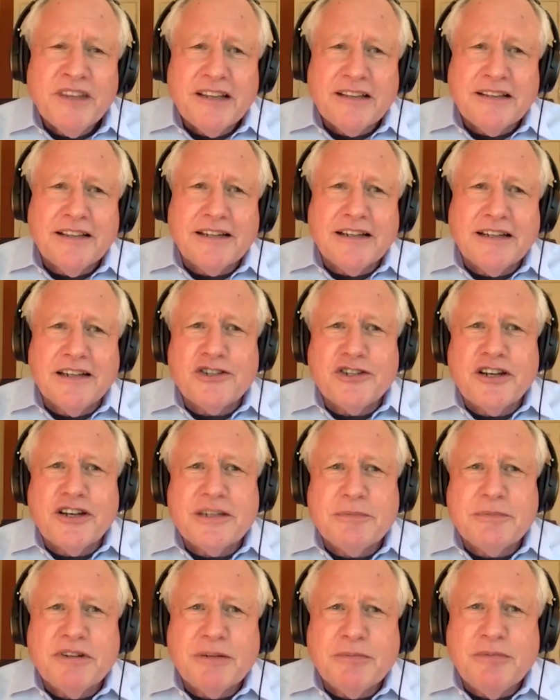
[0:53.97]
click on
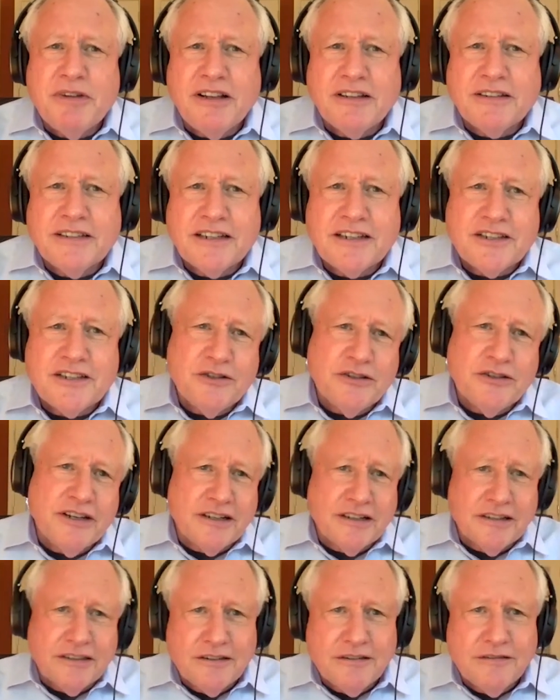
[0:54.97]
Shakespeare and Politics, and you get
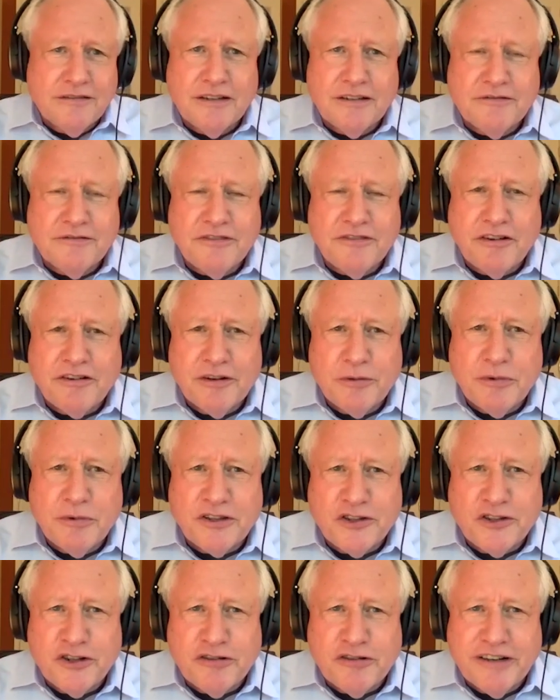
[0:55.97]
a very well
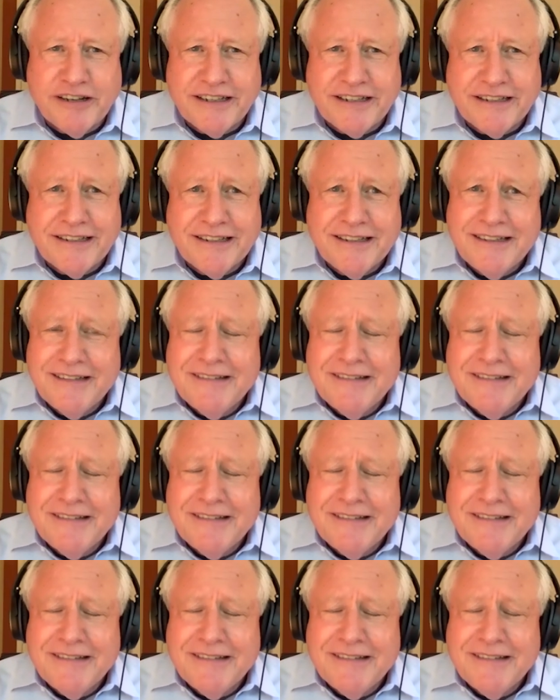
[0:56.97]
curated